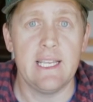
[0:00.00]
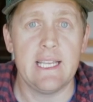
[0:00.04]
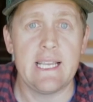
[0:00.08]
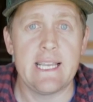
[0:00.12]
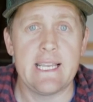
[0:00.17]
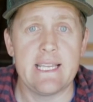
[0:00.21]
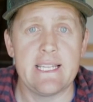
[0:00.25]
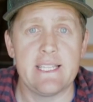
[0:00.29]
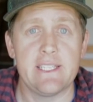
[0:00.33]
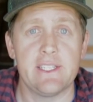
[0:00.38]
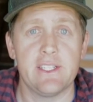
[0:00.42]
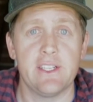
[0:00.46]

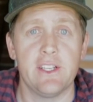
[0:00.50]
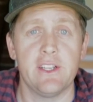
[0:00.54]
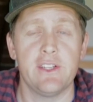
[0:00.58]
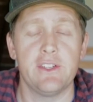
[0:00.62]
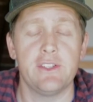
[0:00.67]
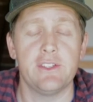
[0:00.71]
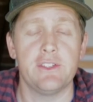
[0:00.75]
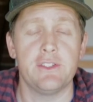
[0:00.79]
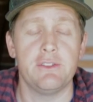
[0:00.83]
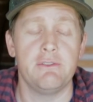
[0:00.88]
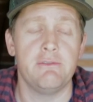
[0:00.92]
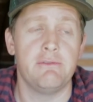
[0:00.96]
is
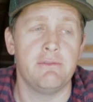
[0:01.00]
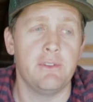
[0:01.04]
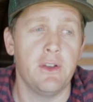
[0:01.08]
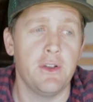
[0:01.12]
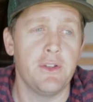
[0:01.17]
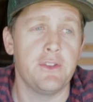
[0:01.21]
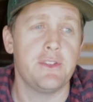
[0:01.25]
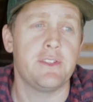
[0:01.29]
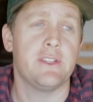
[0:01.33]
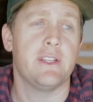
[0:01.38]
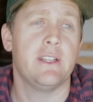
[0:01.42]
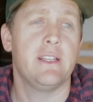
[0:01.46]
to
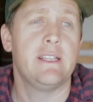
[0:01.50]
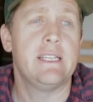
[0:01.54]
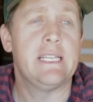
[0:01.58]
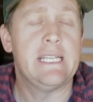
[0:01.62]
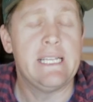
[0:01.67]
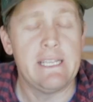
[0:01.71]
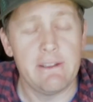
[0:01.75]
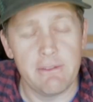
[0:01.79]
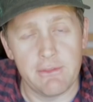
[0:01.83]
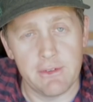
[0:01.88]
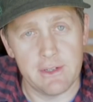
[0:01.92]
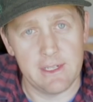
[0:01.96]
vote
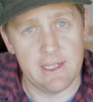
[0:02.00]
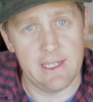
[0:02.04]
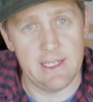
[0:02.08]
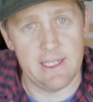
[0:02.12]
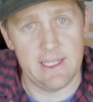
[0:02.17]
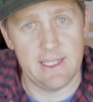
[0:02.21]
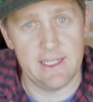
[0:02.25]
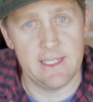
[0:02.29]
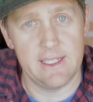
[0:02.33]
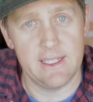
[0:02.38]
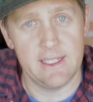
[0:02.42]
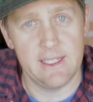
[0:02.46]

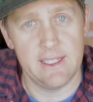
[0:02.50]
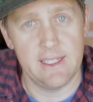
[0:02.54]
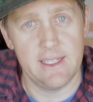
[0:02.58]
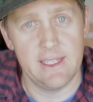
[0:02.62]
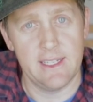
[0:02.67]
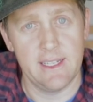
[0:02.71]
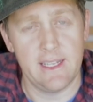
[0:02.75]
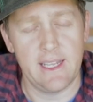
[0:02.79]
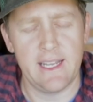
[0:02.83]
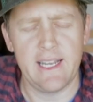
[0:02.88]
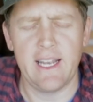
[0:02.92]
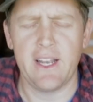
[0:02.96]
differently.
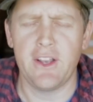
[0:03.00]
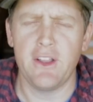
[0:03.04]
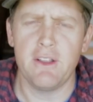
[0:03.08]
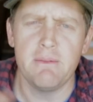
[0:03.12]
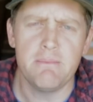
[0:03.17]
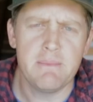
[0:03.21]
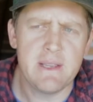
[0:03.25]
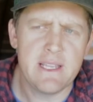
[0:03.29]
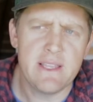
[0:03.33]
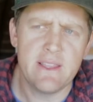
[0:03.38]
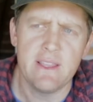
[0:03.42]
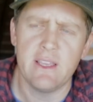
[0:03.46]
And I
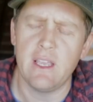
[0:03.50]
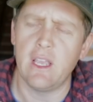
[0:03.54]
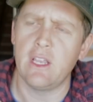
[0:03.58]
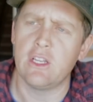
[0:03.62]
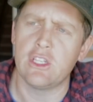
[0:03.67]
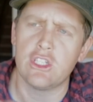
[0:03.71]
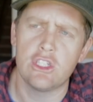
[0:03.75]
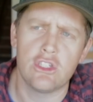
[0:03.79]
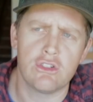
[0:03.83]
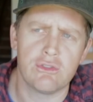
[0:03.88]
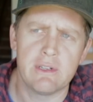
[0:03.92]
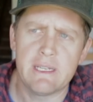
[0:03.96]
don't mean the
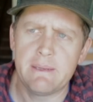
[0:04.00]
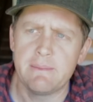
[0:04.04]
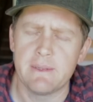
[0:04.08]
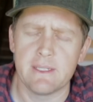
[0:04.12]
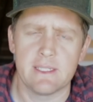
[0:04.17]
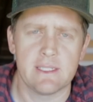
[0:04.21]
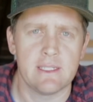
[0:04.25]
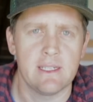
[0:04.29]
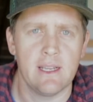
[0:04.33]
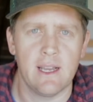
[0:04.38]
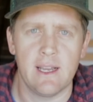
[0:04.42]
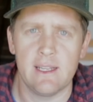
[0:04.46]

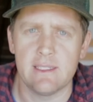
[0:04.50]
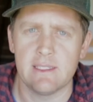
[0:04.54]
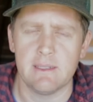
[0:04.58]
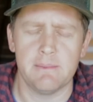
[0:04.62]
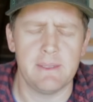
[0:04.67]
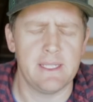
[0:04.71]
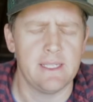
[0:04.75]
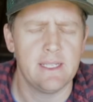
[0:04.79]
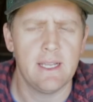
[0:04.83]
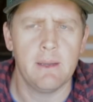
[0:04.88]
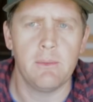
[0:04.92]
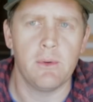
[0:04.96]
extremist guys. I
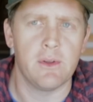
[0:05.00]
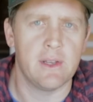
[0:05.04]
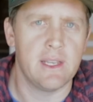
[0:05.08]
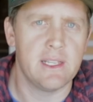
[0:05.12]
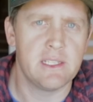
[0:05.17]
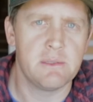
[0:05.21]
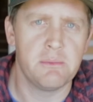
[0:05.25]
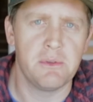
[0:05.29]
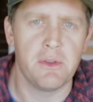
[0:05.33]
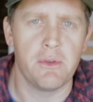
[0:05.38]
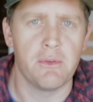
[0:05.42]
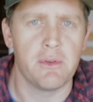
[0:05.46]
mean, come on,
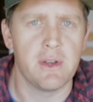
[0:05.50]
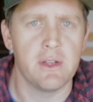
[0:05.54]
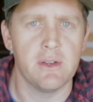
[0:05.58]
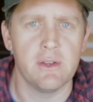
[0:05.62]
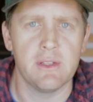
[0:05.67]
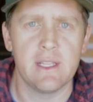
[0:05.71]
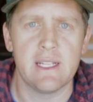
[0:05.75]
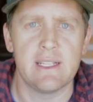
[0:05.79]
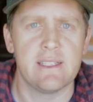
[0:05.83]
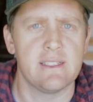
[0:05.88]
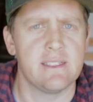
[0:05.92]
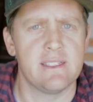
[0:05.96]
let's be real.
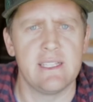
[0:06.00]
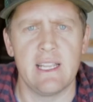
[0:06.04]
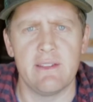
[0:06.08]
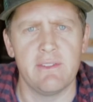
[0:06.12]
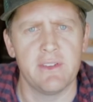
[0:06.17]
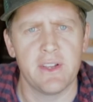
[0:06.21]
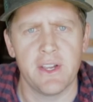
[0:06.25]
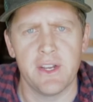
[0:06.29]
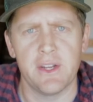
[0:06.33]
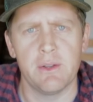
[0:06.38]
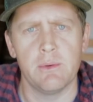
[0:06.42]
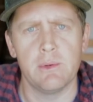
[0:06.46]
That's
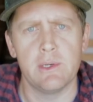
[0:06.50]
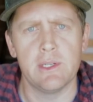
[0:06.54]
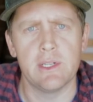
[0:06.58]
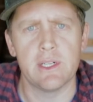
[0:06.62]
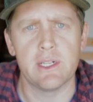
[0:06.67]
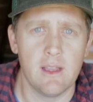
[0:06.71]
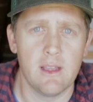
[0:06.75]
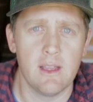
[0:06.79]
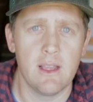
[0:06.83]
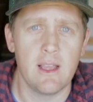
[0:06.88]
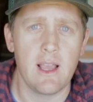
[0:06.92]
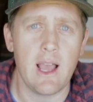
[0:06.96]
never going to work.
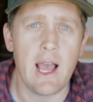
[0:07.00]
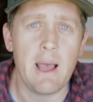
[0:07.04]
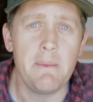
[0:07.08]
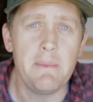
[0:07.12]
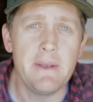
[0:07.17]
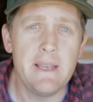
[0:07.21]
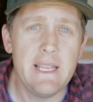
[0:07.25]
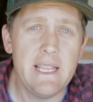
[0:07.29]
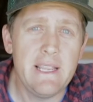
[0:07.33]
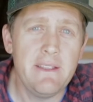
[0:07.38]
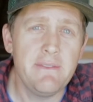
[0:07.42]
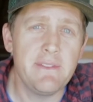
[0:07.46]
I
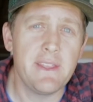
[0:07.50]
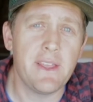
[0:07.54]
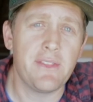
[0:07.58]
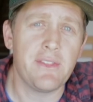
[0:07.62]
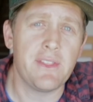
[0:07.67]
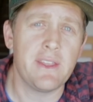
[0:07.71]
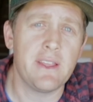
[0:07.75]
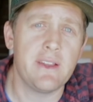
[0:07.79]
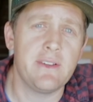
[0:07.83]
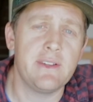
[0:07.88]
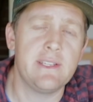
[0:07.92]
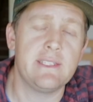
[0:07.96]
believe that
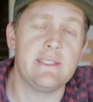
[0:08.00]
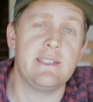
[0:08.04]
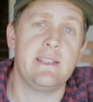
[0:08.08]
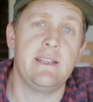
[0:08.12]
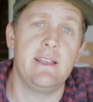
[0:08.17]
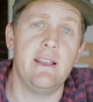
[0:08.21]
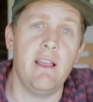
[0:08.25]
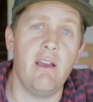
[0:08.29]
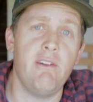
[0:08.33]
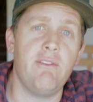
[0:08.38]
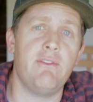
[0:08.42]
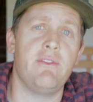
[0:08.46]
there is
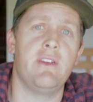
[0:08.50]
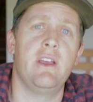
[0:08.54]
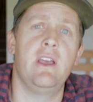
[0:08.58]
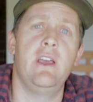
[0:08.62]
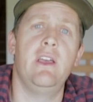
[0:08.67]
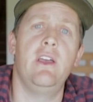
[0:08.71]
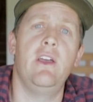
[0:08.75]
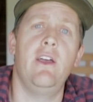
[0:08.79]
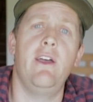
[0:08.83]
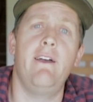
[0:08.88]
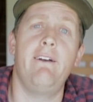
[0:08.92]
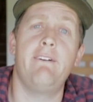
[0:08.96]
enough
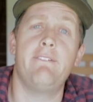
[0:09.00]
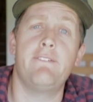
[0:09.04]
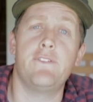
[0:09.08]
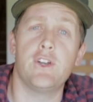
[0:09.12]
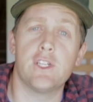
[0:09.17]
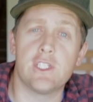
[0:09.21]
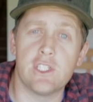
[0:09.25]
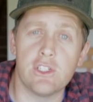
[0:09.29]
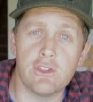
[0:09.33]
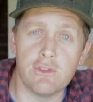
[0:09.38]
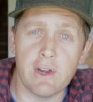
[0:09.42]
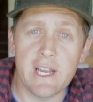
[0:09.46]

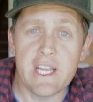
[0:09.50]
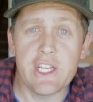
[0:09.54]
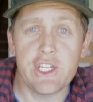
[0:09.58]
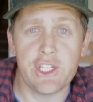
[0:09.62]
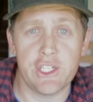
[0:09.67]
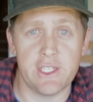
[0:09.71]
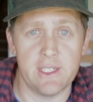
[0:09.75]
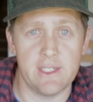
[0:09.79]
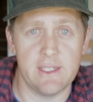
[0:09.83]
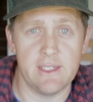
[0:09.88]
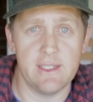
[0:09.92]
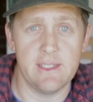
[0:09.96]

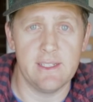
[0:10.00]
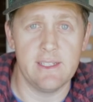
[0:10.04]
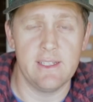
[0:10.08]
frustration